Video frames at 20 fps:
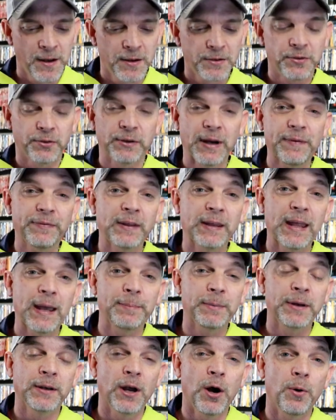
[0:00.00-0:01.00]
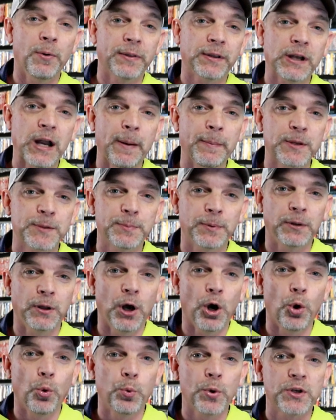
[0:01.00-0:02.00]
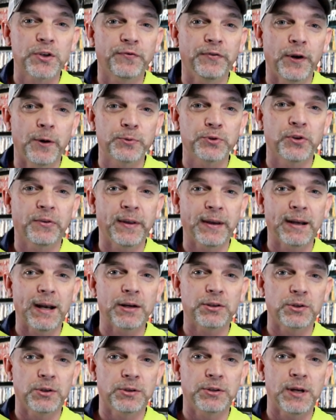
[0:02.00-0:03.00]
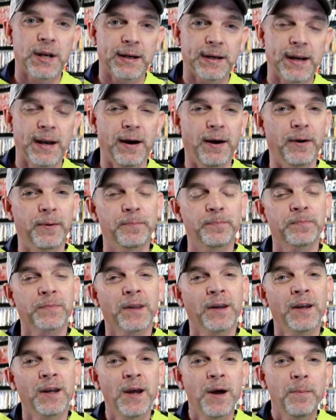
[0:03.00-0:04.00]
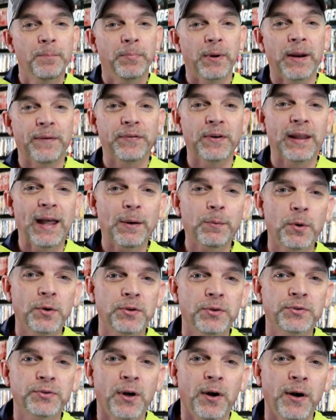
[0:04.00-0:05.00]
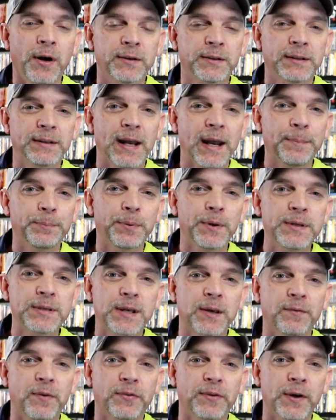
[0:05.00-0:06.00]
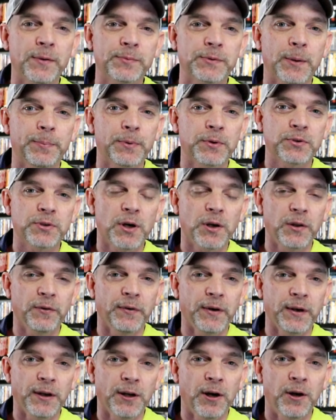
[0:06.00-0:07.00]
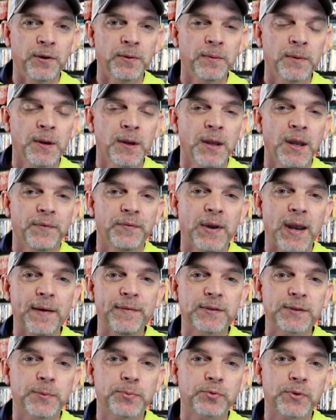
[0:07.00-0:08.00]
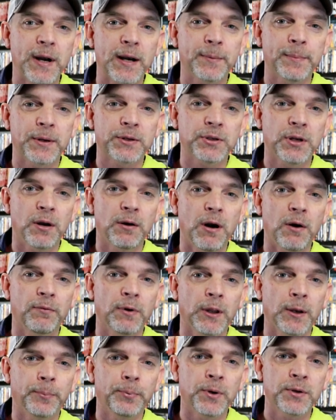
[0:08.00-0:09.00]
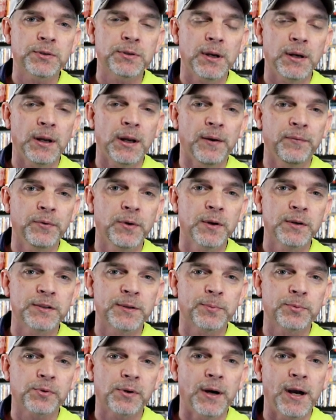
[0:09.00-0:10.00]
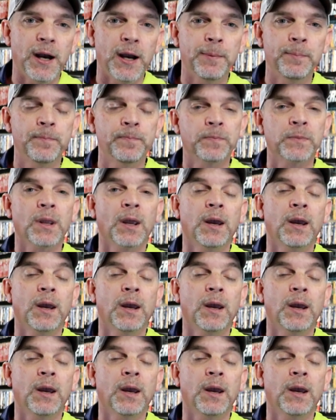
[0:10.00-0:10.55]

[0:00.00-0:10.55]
So definitely let me know in the comments below which films you think I should check out. But if you like what you saw here today, please give it a thumbs up and share the video. If you haven't subscribed to my channel, I really appreciate it if you would subscribe.